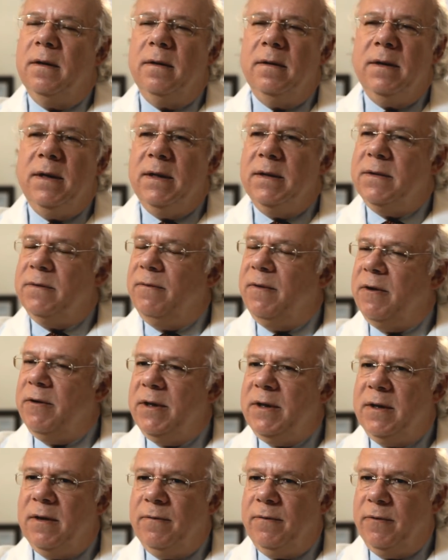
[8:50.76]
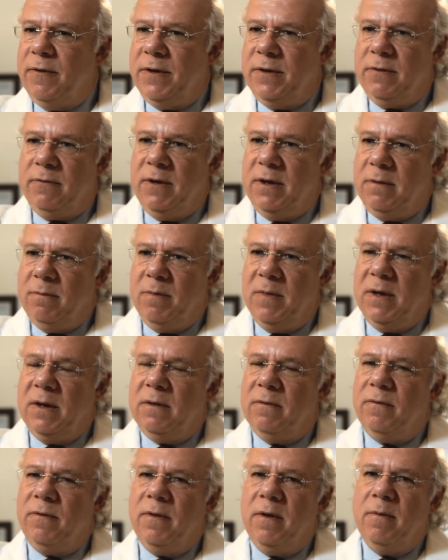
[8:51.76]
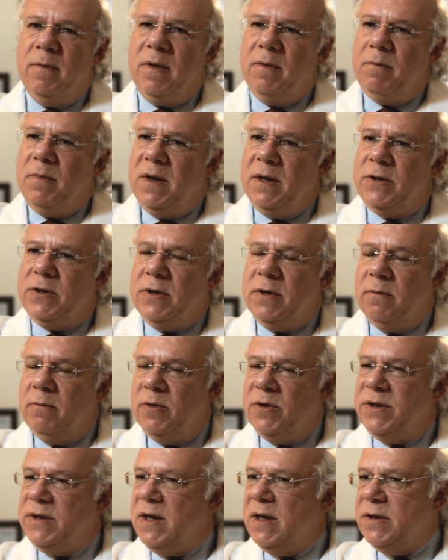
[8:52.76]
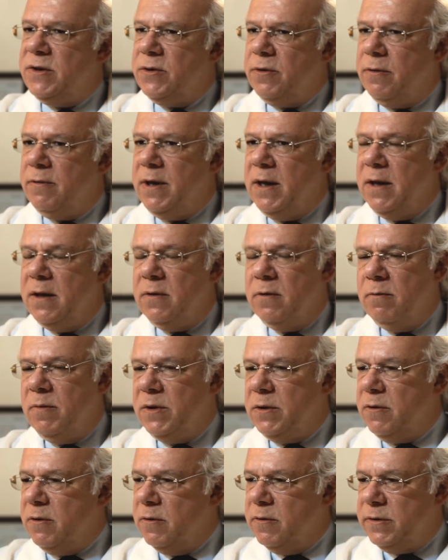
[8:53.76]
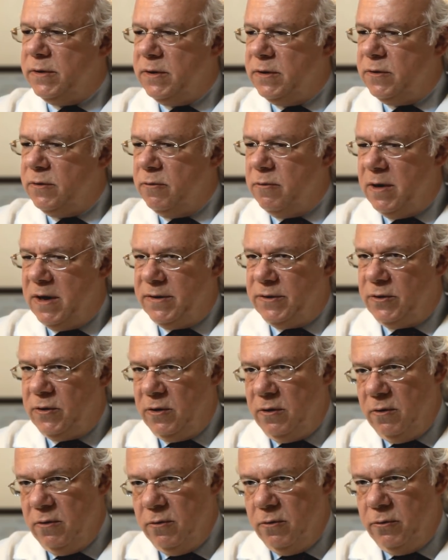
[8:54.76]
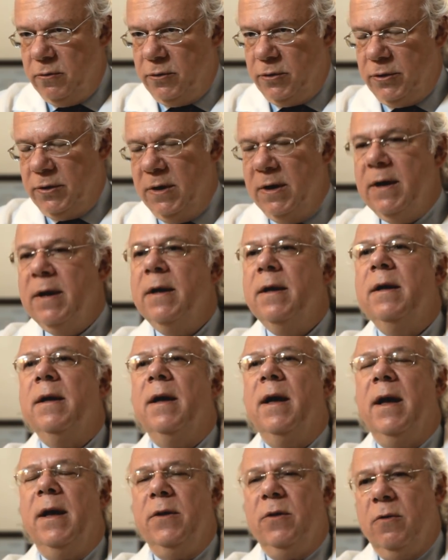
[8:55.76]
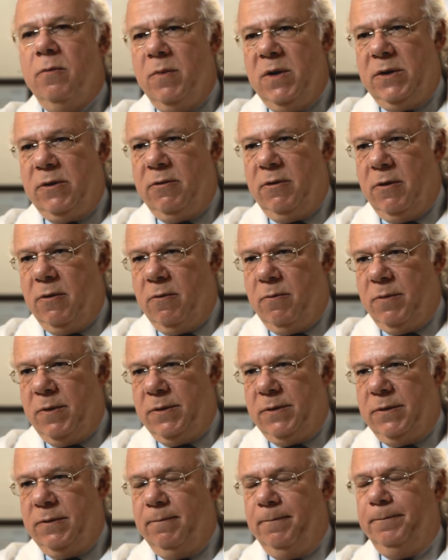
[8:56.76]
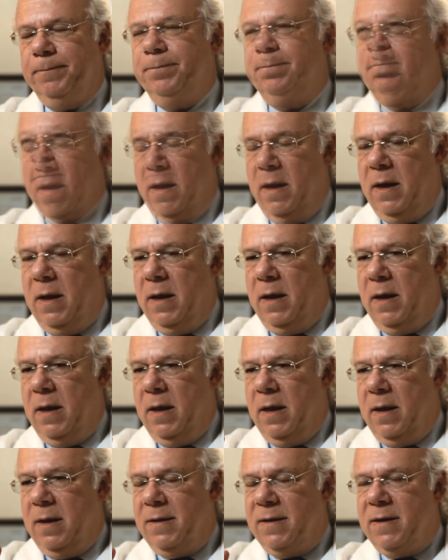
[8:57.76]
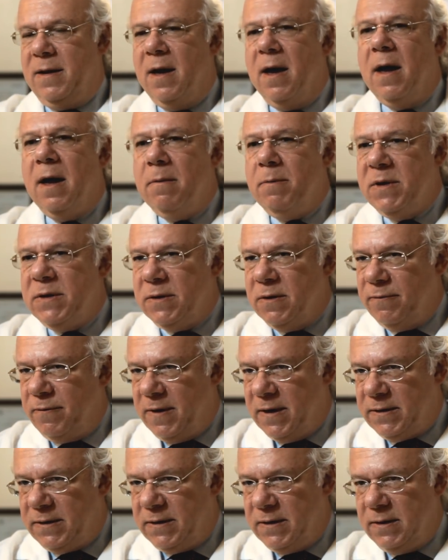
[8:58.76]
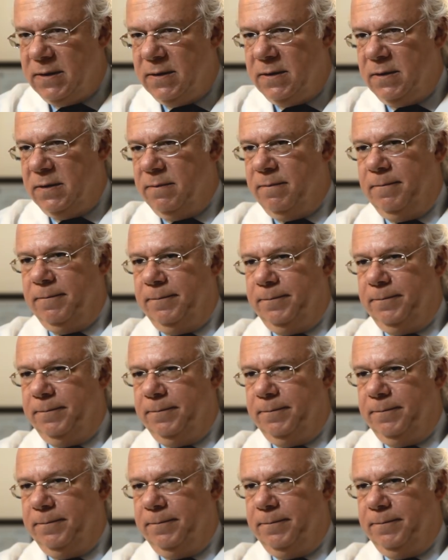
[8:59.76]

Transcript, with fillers: needs very different treatment from the patient with stage 3 endometriosis who has huge endometriomas. Time is of essence